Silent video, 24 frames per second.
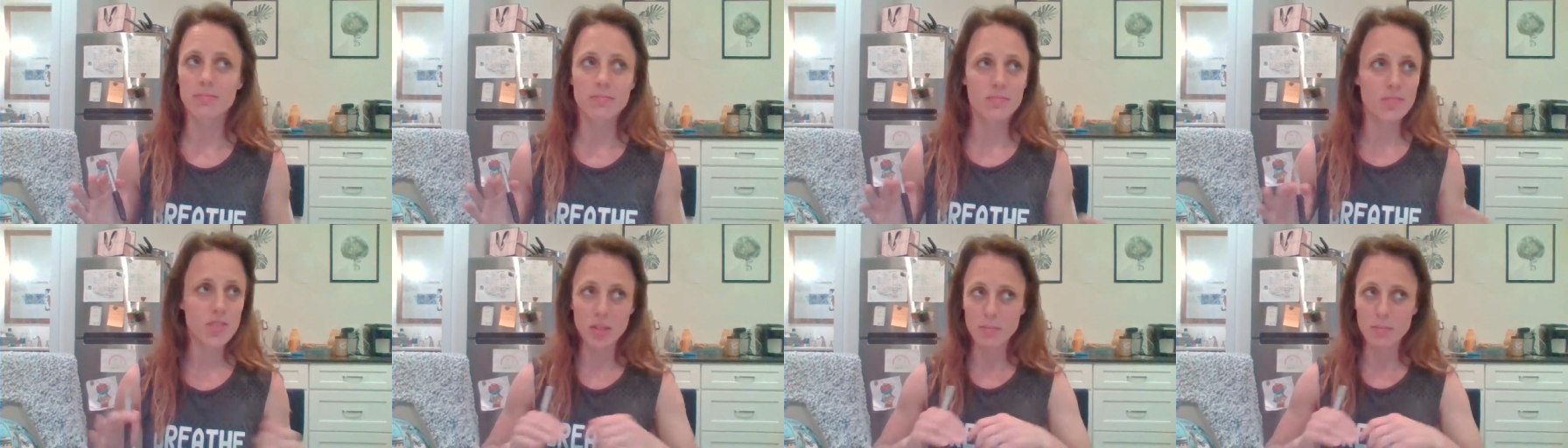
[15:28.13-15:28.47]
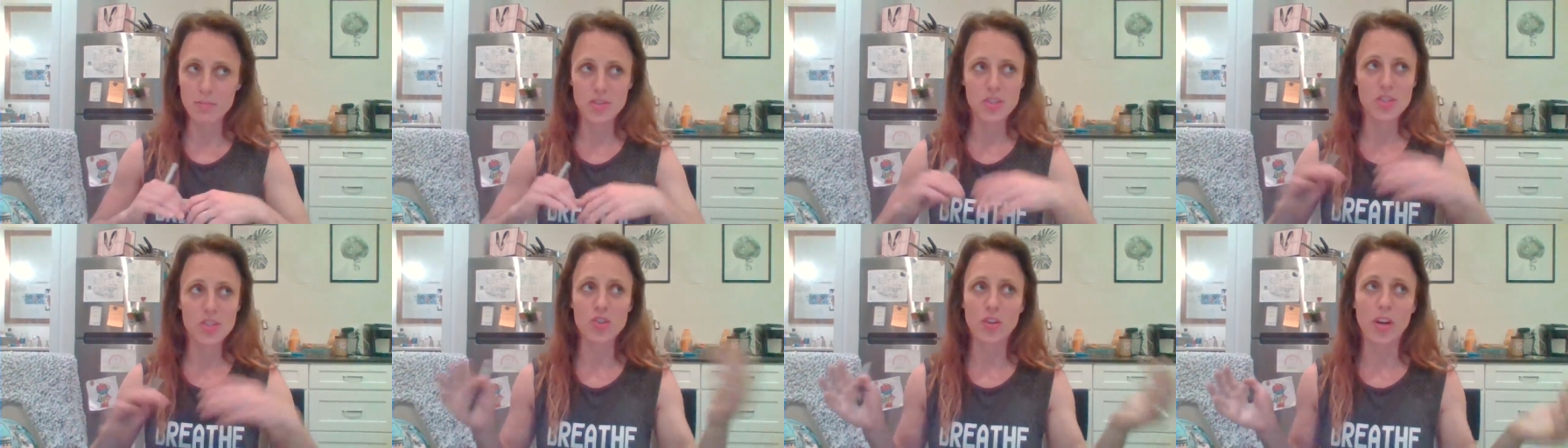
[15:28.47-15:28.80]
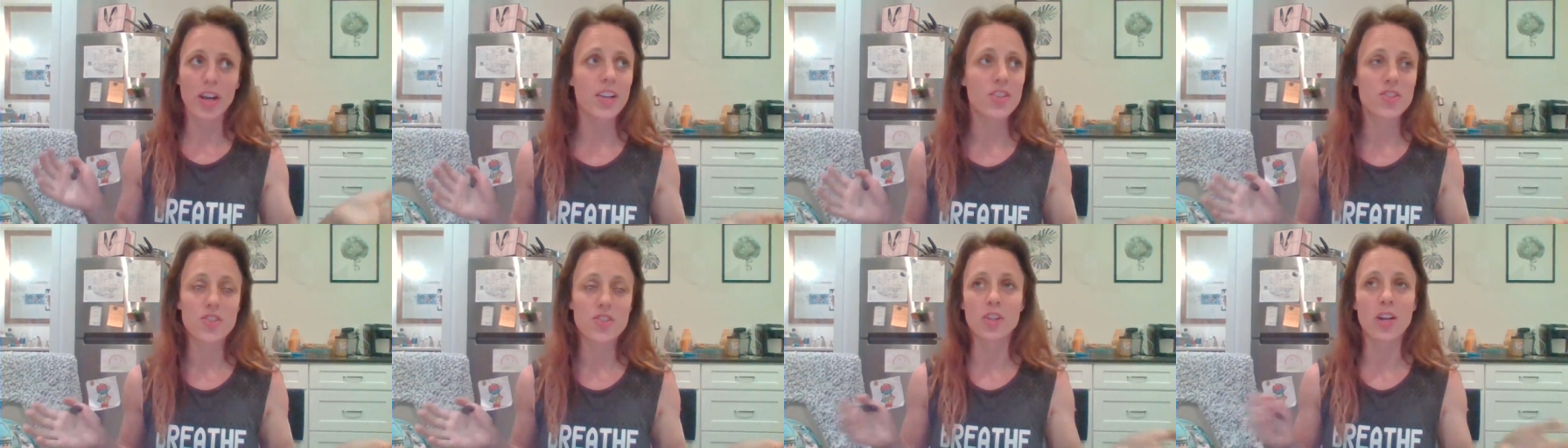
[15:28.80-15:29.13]
some
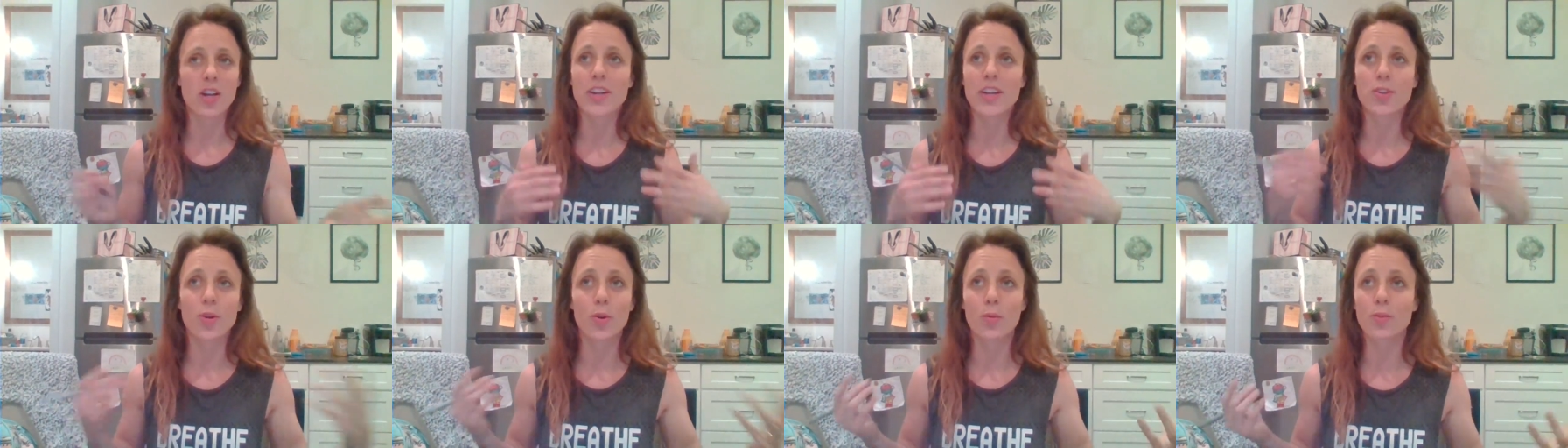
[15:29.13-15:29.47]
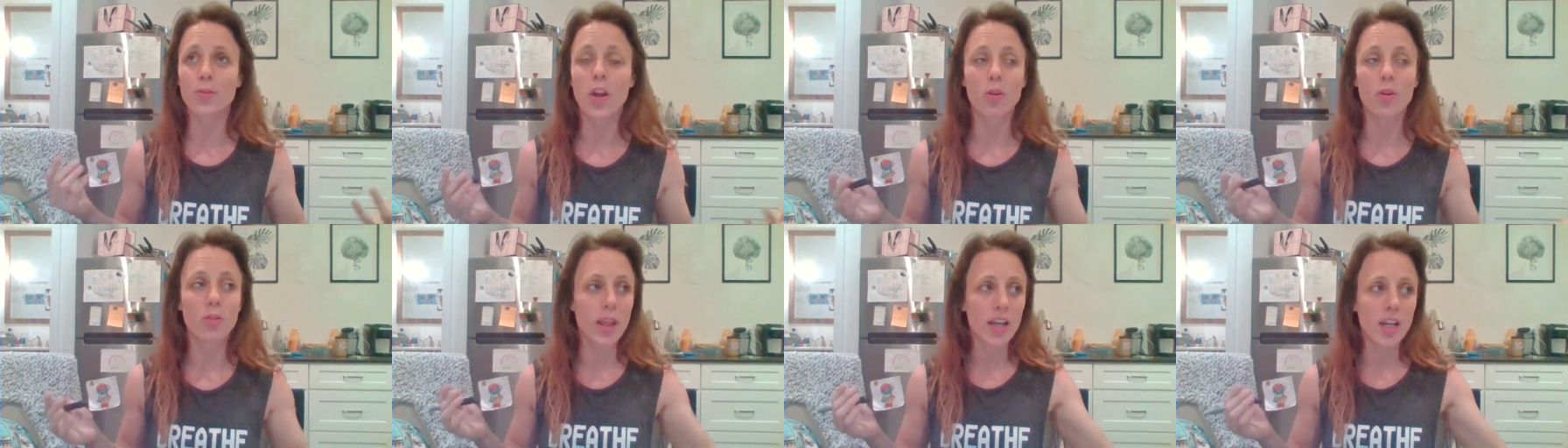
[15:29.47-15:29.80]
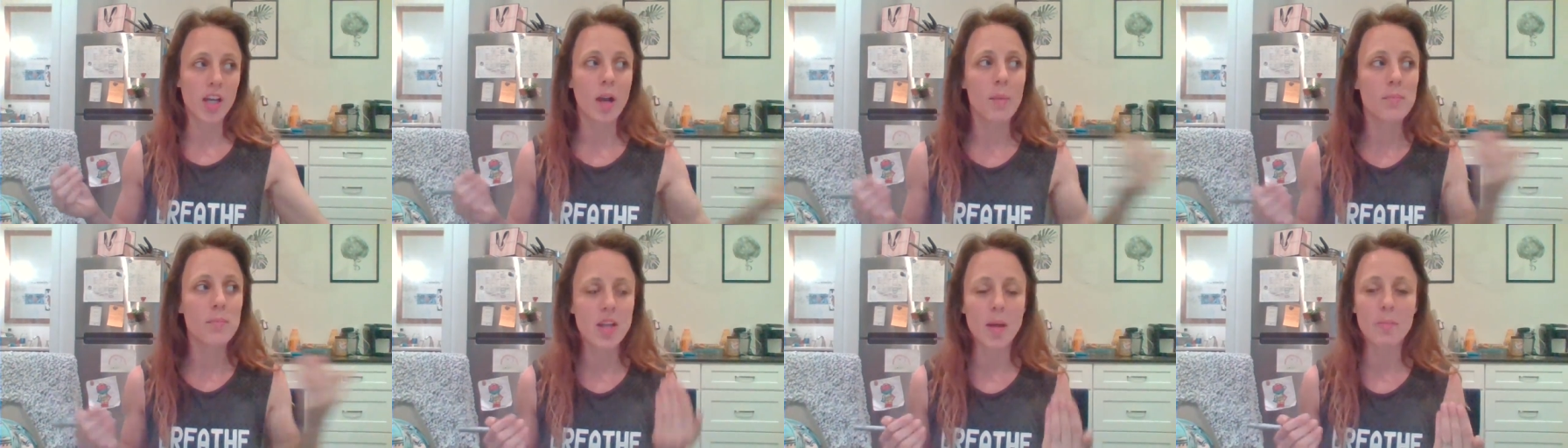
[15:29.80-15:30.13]
stranger I don't know like
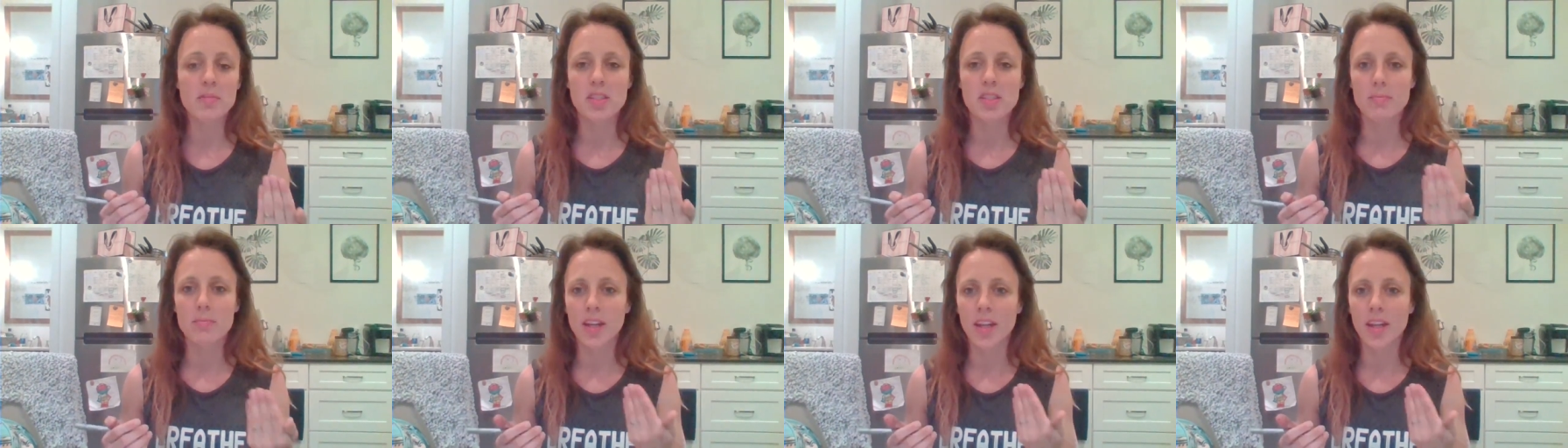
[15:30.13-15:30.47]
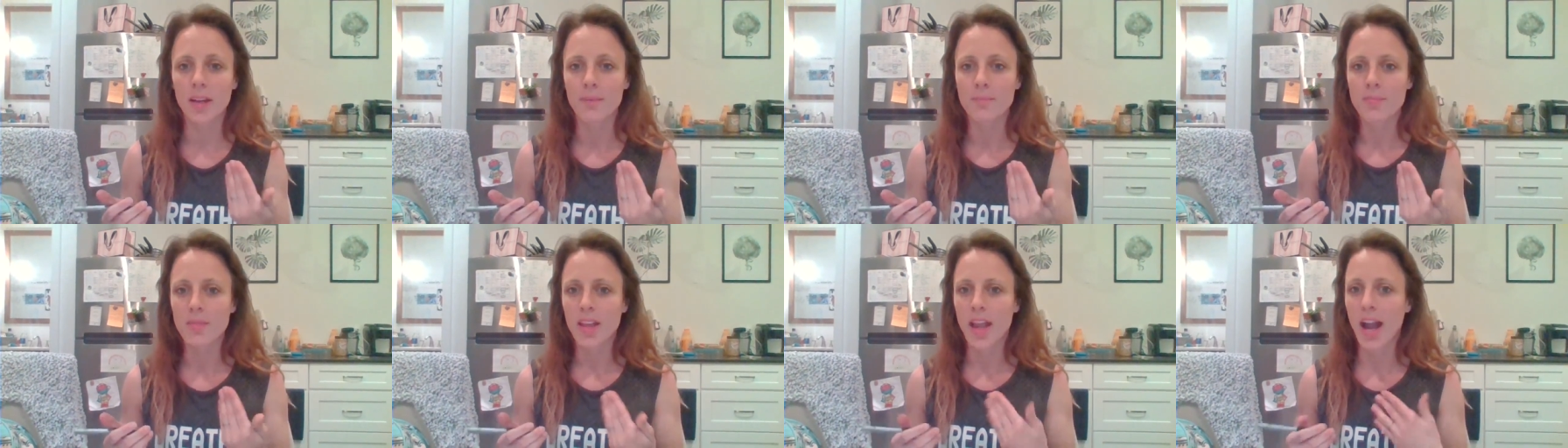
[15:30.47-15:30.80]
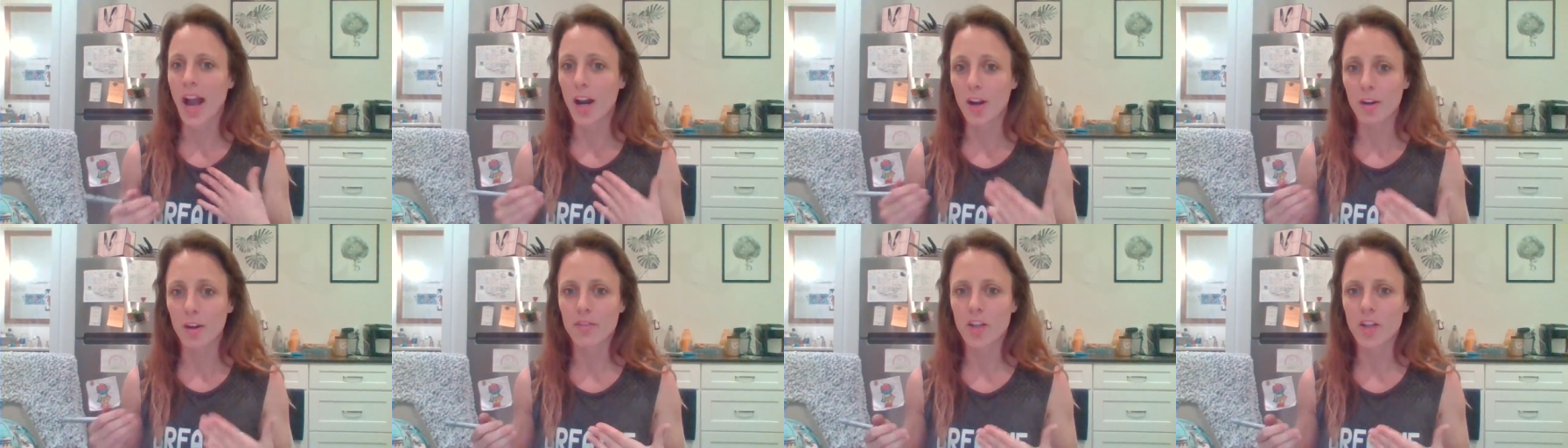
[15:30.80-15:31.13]
comes up to me
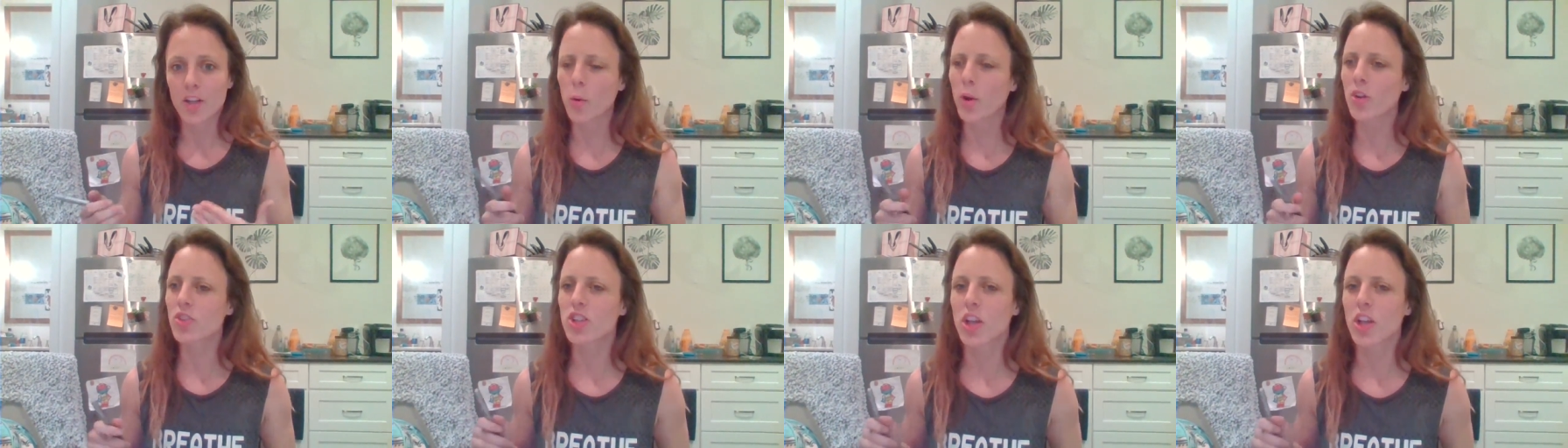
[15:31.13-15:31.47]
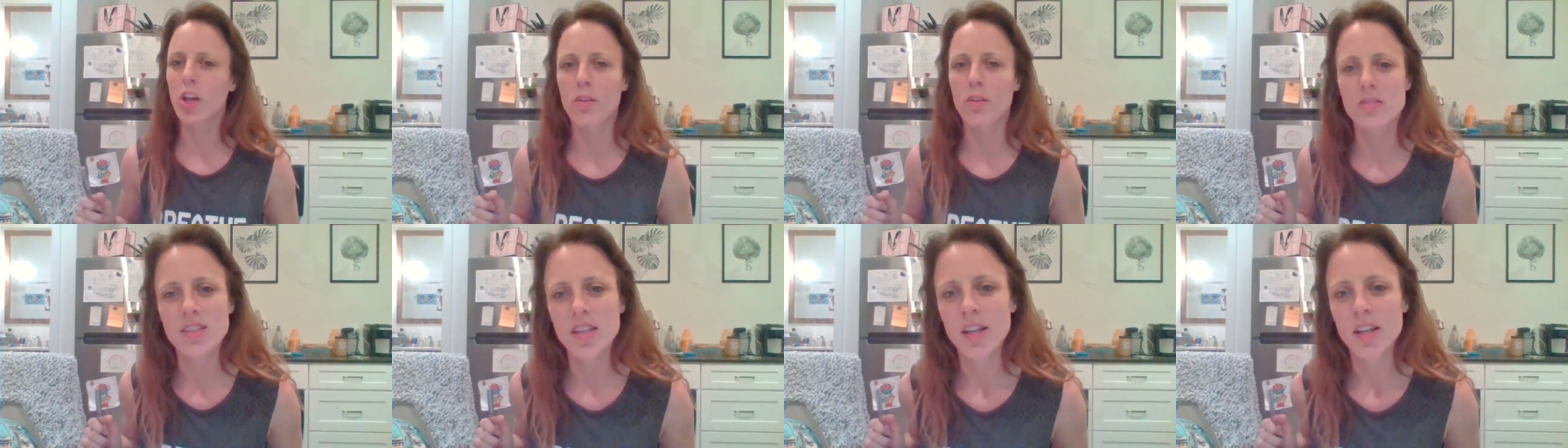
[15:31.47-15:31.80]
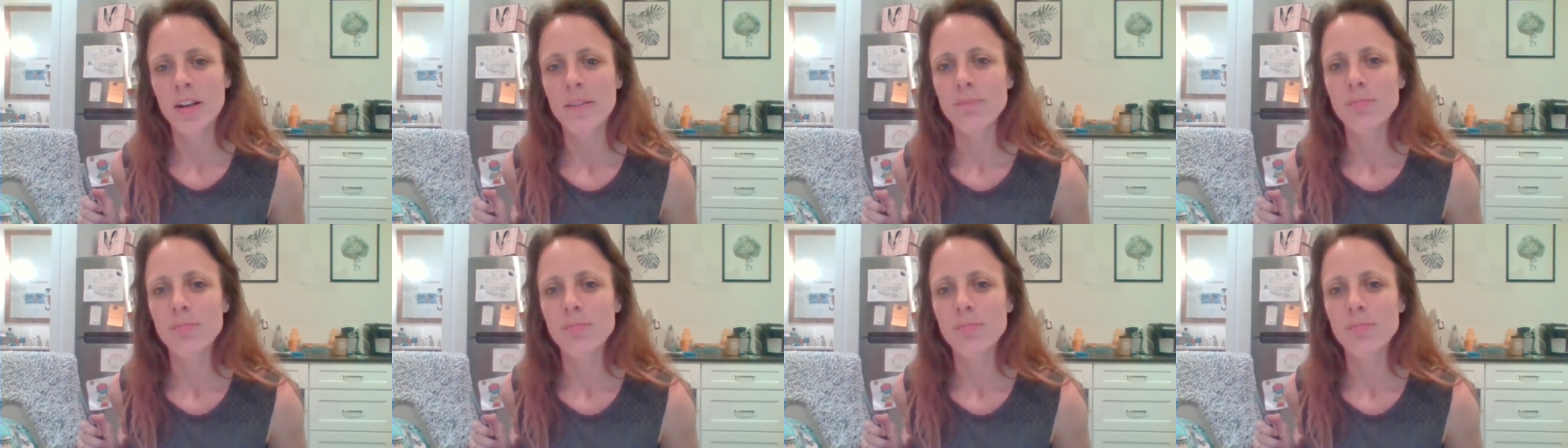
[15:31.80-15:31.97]
out of nowhere and she goes,